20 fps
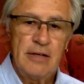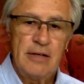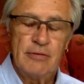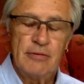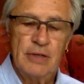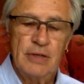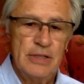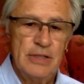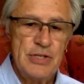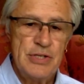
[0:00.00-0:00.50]

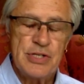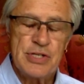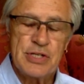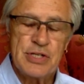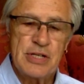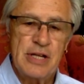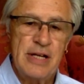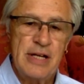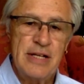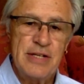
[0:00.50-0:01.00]
religious
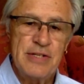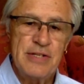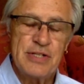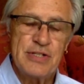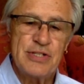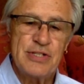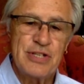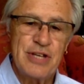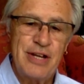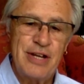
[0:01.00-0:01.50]
studies,
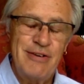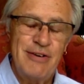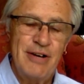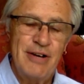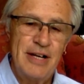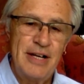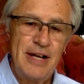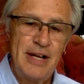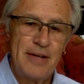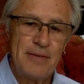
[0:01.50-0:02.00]

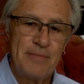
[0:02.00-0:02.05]
etc.